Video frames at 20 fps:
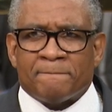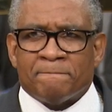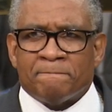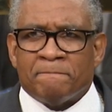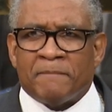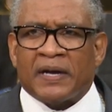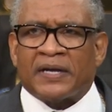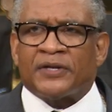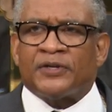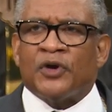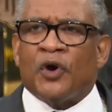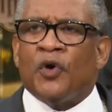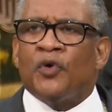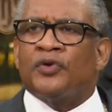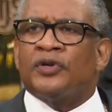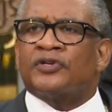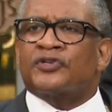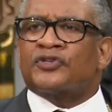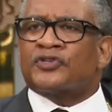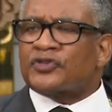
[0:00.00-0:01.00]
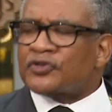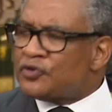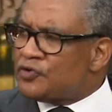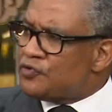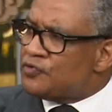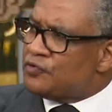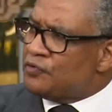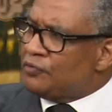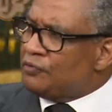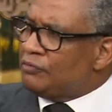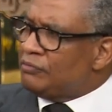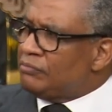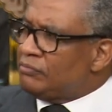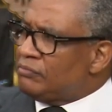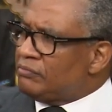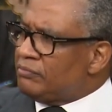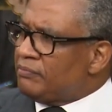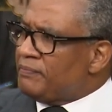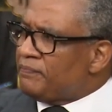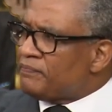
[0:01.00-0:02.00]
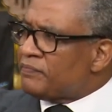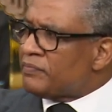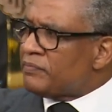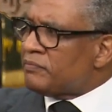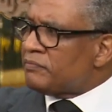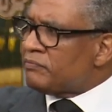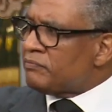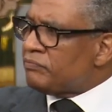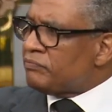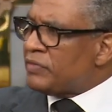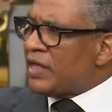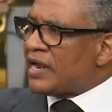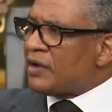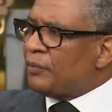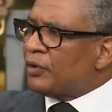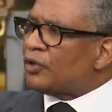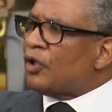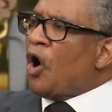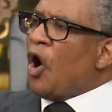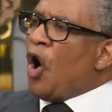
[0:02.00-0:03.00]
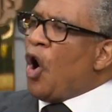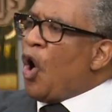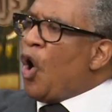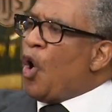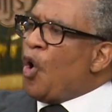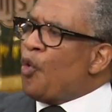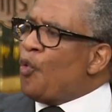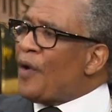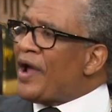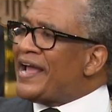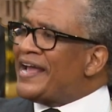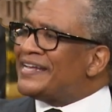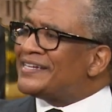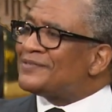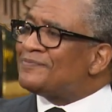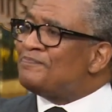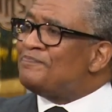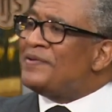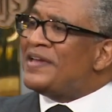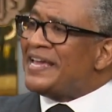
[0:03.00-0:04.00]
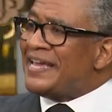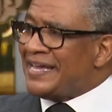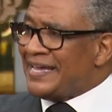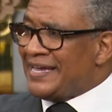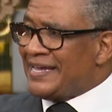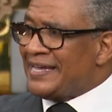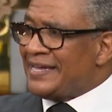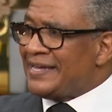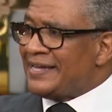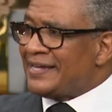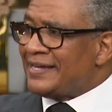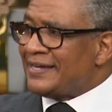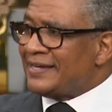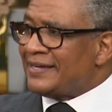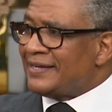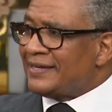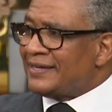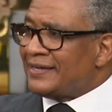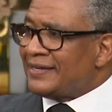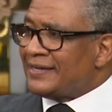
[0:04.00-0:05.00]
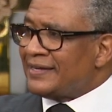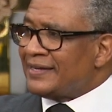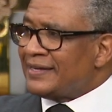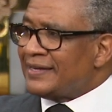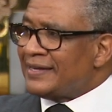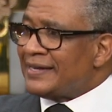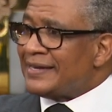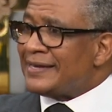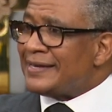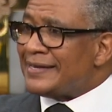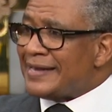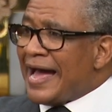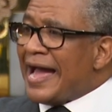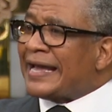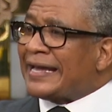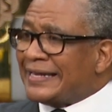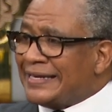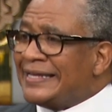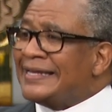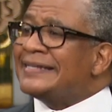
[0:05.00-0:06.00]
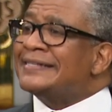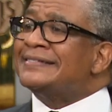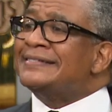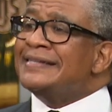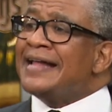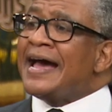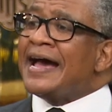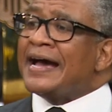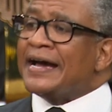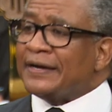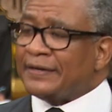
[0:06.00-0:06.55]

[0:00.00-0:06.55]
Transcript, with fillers: But don't assume that it will always be like it is now.